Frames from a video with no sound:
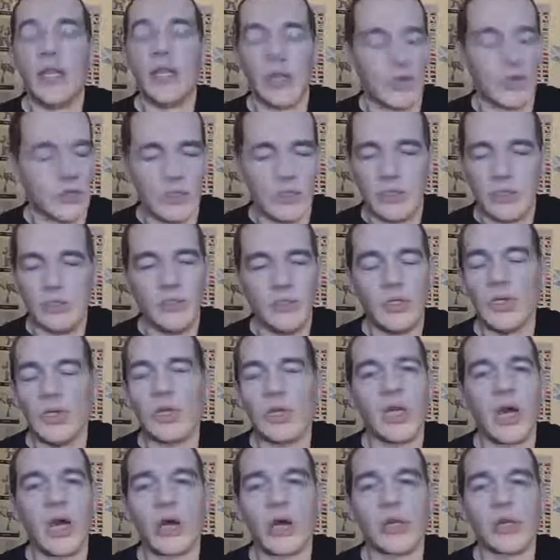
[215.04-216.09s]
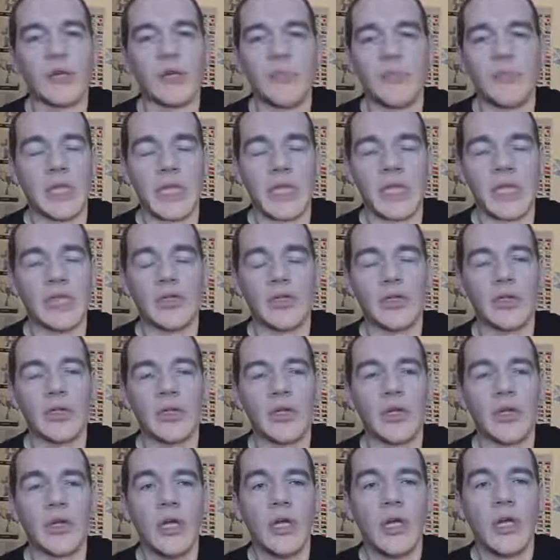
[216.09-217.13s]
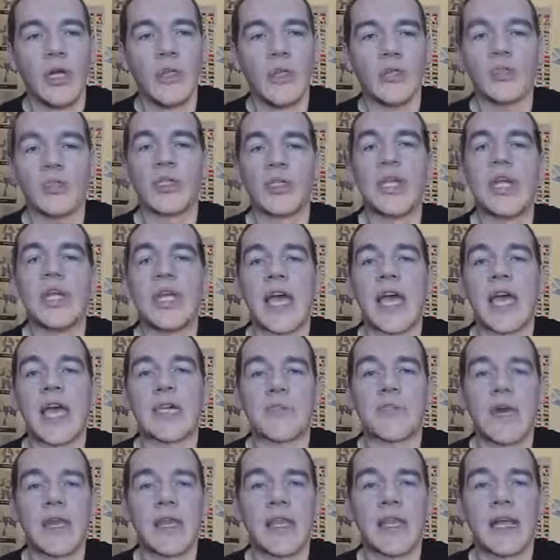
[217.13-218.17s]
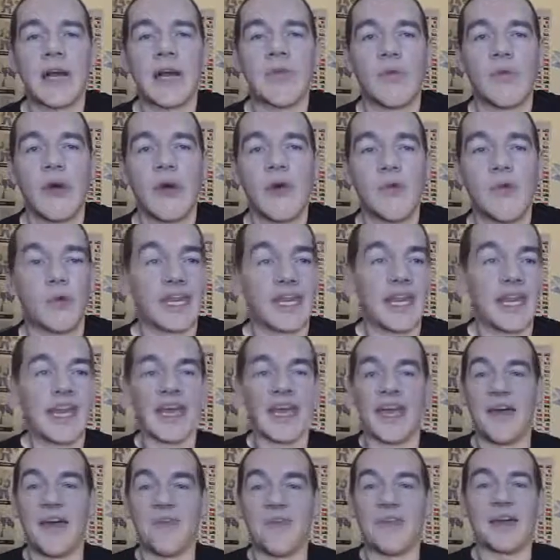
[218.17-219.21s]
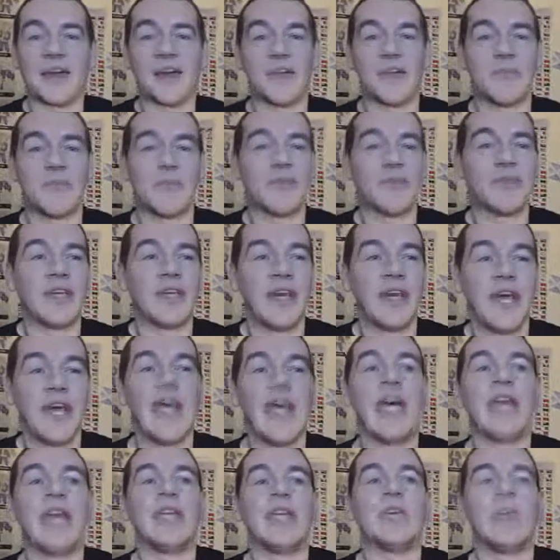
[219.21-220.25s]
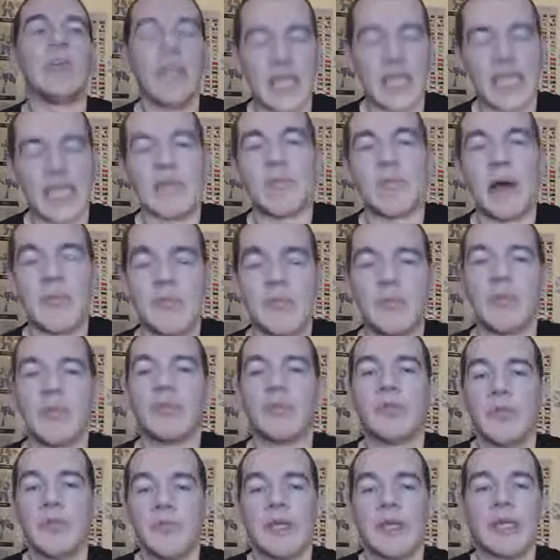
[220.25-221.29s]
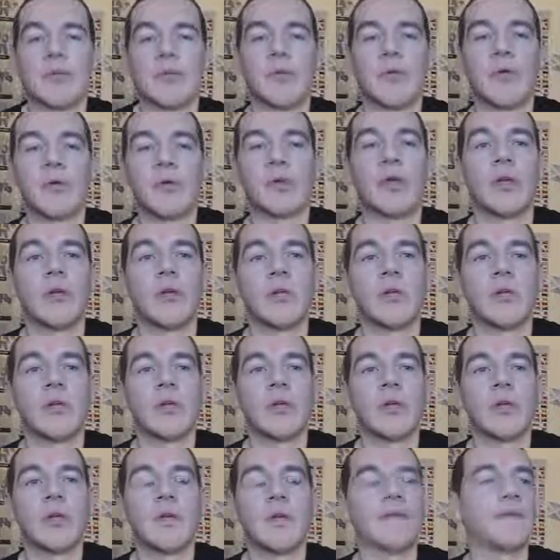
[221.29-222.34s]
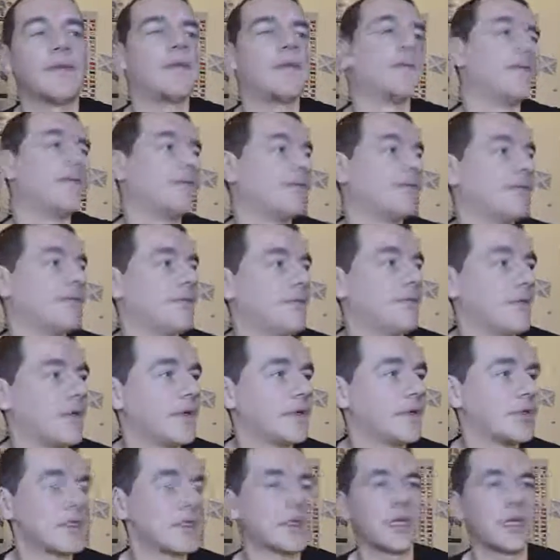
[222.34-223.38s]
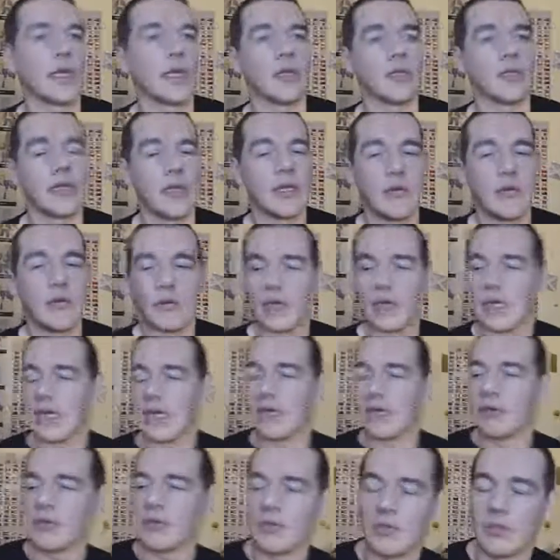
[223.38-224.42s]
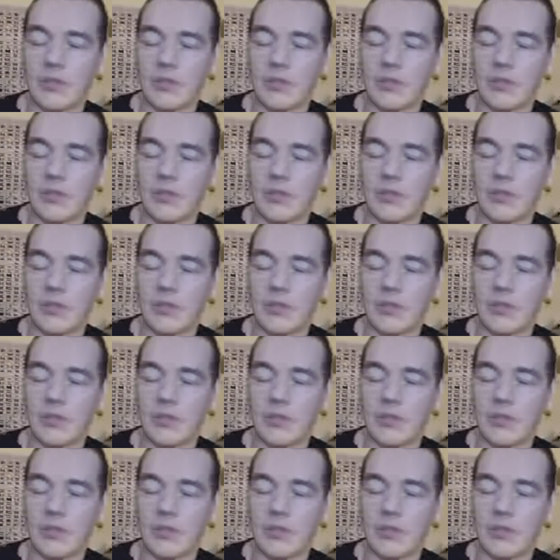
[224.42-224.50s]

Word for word: No, not an Arkham Knight. No, no, no. There's three guys behind that wall. Great, how do I go about it? You'll need to get the Batmobile to break the wall down. Oh, for fuck's sake. Right, okay.